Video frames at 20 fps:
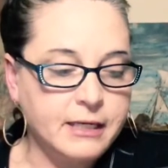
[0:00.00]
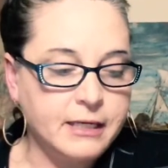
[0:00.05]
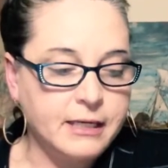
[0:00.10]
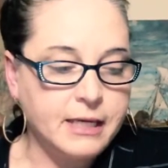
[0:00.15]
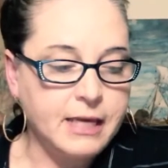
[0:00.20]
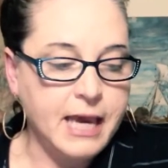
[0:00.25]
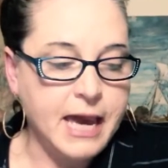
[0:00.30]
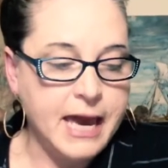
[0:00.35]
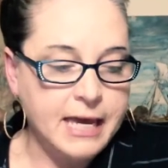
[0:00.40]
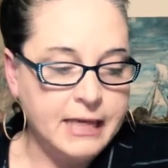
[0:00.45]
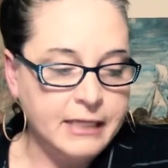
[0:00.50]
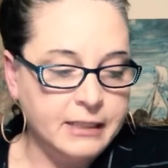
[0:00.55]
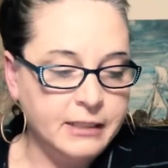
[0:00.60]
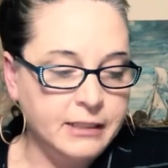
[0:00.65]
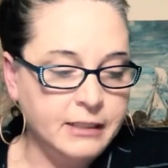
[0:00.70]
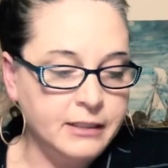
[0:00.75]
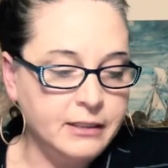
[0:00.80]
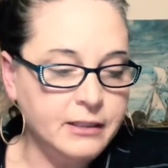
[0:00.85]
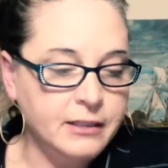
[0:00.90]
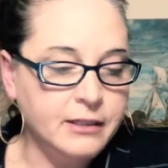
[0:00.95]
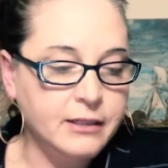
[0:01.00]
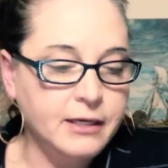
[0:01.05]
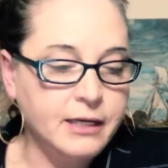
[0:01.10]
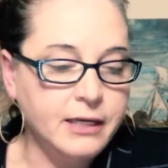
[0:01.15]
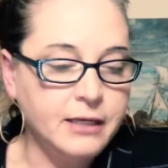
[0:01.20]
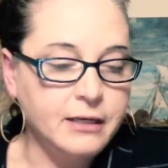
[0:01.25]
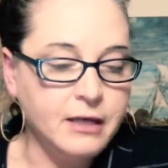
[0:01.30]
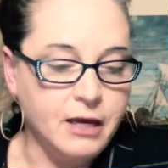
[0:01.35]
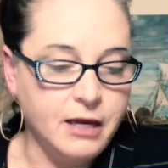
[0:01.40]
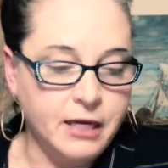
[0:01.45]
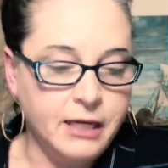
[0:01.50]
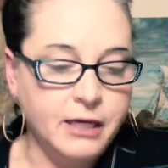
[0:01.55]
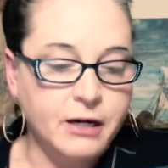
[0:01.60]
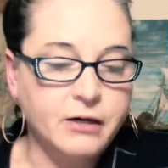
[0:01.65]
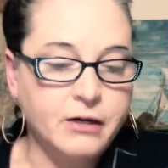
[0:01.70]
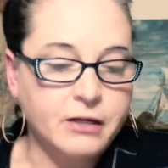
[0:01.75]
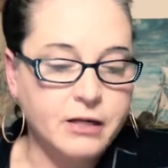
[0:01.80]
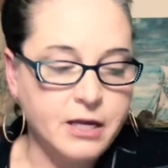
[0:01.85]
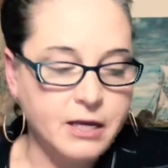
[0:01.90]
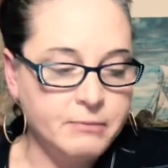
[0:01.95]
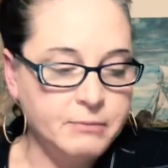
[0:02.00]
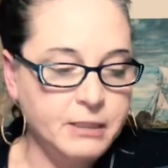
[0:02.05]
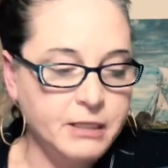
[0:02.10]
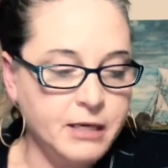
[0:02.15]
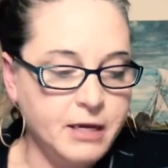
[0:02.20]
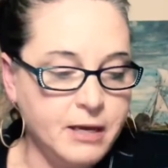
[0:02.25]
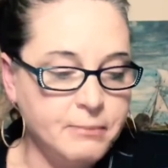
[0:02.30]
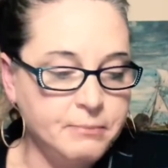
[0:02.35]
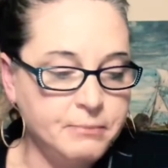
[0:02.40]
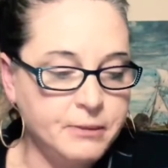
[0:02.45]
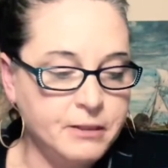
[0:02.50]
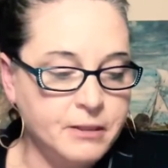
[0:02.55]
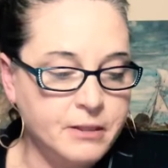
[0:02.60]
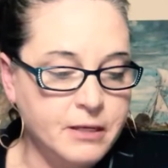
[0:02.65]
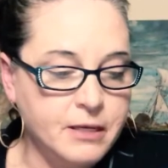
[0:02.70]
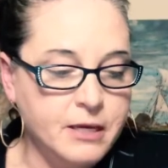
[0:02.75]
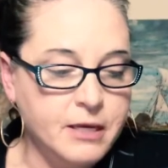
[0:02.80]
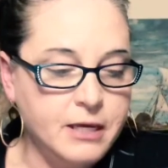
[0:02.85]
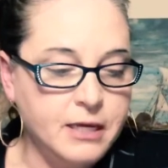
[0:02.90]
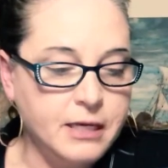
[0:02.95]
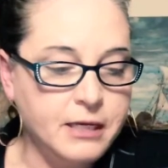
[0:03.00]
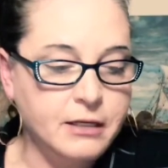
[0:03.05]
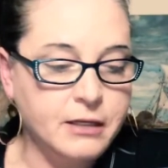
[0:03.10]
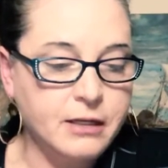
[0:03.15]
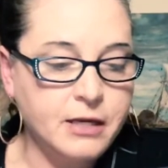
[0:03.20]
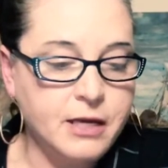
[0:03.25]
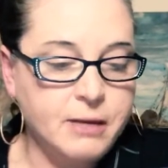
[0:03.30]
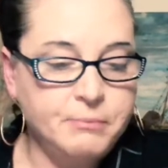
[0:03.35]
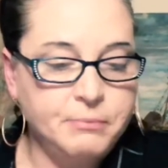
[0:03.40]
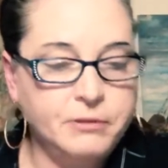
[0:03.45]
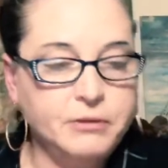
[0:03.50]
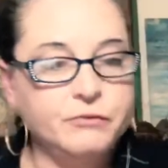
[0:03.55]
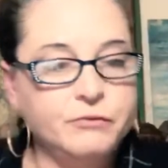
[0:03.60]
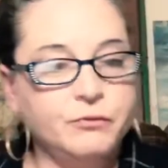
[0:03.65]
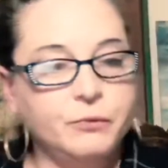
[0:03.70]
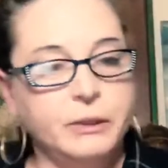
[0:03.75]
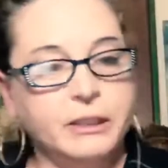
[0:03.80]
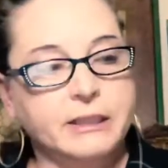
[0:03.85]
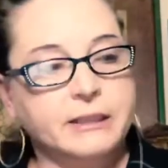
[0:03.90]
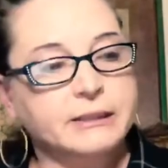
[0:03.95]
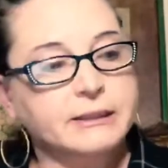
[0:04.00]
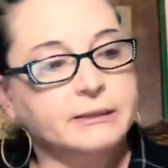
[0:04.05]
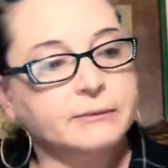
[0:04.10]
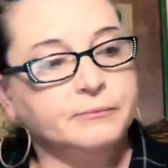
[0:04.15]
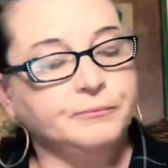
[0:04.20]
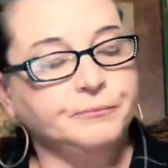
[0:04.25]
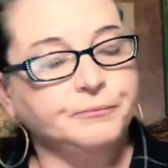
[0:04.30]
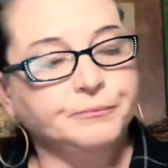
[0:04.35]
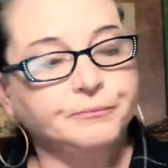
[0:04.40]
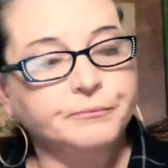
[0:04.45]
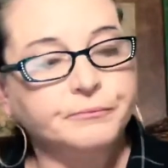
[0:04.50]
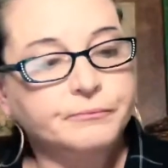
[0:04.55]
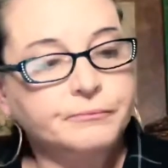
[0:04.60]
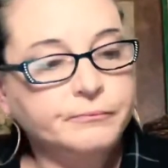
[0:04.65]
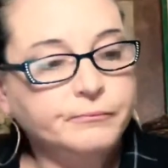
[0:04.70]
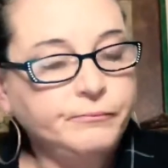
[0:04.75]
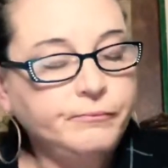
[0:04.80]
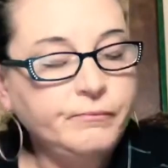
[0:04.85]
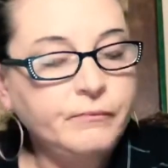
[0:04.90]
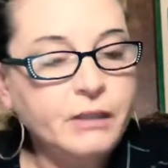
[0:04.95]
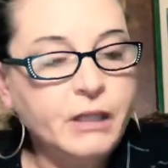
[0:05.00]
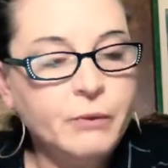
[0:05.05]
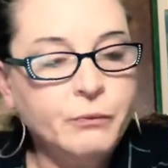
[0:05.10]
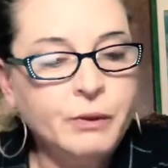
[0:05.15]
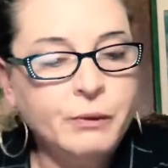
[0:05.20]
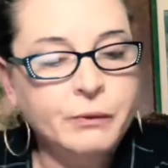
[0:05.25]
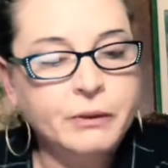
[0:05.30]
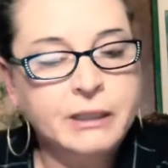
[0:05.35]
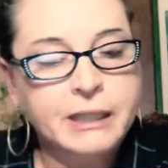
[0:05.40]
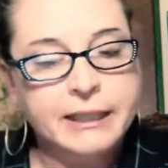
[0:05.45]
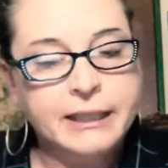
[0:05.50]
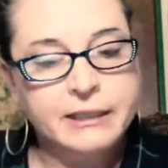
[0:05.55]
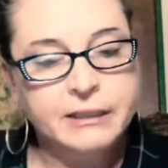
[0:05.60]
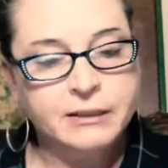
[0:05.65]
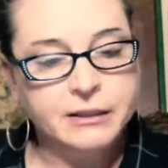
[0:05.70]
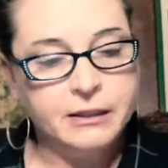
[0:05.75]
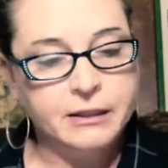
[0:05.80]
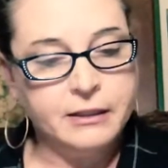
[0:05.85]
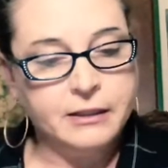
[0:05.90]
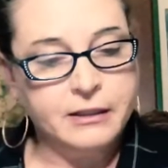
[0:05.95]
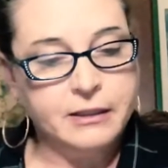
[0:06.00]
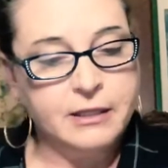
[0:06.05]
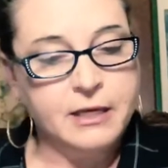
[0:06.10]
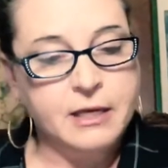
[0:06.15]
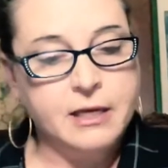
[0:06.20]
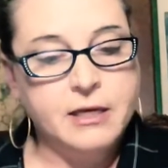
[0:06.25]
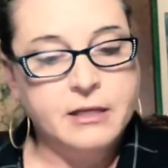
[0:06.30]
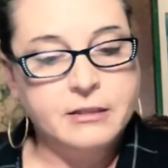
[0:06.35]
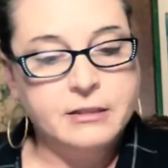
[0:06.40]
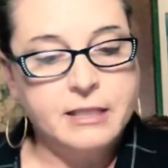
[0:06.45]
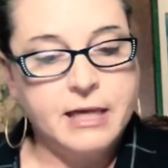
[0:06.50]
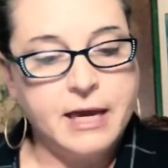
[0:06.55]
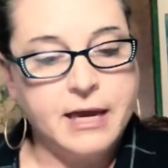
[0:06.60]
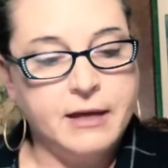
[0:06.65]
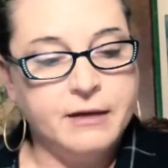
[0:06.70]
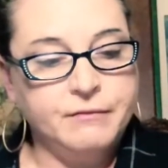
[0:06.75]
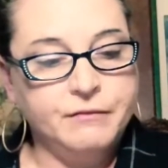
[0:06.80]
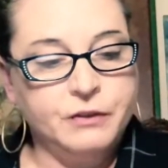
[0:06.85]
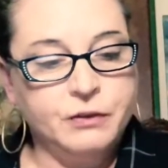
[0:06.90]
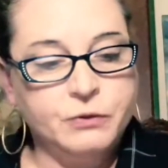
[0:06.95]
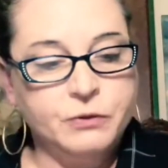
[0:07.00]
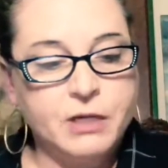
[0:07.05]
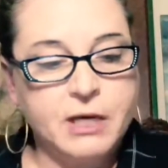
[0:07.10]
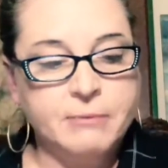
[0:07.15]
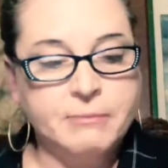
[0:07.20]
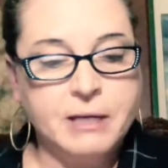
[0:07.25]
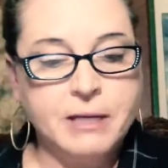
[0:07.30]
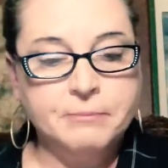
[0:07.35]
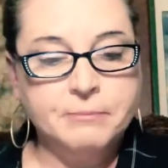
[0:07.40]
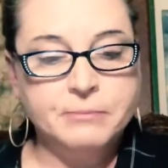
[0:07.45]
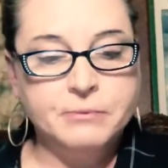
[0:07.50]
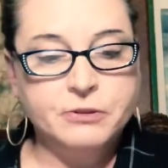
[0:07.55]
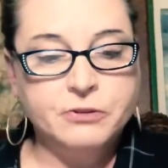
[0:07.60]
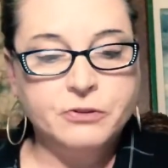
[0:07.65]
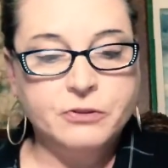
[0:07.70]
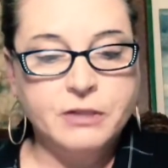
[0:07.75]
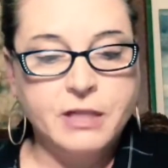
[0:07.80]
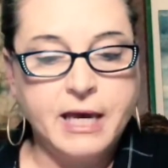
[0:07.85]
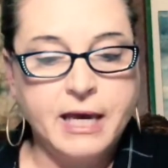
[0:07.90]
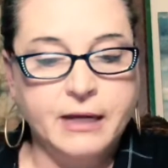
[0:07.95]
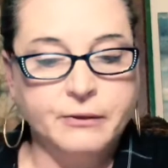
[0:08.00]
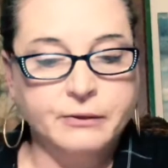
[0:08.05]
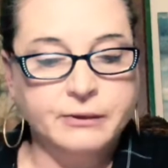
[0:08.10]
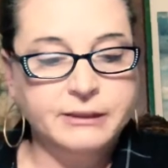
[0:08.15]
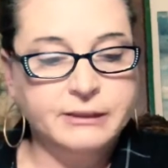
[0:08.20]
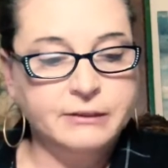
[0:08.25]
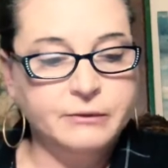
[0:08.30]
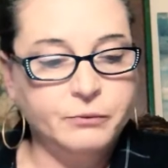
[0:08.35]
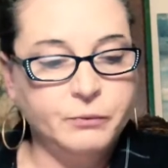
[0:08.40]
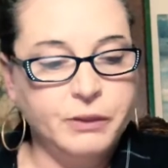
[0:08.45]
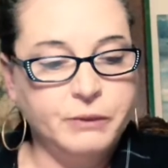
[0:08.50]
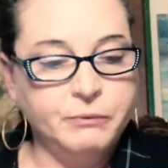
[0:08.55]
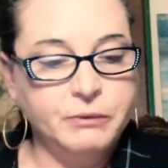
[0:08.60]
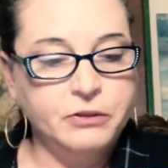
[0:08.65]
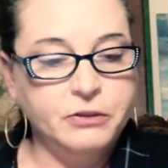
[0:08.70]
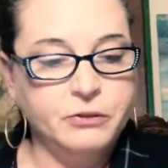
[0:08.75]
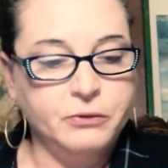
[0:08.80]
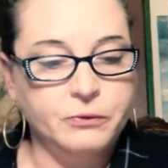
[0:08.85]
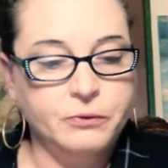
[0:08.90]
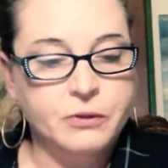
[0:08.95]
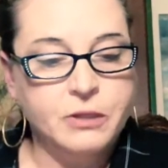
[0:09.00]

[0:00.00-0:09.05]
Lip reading: Caddy and I are coming up in a couple of weeks. We would like to have you come up to the house when we do.